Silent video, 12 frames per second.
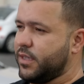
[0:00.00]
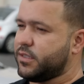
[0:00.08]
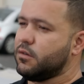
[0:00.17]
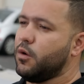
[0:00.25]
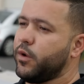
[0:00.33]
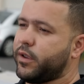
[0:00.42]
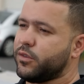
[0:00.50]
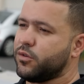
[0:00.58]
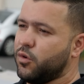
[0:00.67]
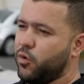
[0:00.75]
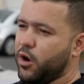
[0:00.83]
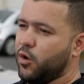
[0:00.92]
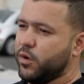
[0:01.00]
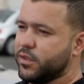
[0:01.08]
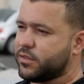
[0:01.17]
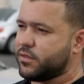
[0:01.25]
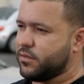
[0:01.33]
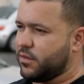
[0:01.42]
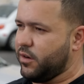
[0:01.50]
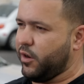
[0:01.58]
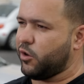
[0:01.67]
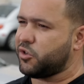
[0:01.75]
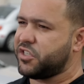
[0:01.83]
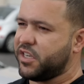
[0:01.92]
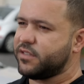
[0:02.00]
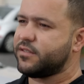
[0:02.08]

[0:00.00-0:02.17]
Let's see what we could do. We always negotiate.